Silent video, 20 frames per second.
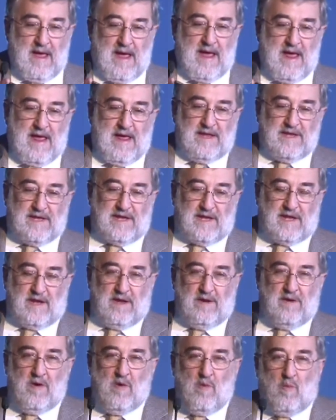is
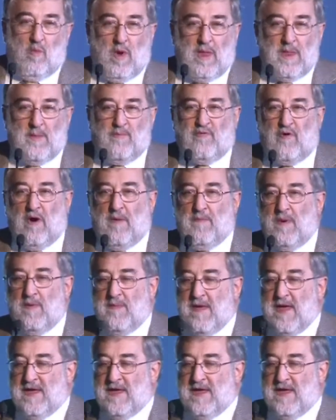what the problem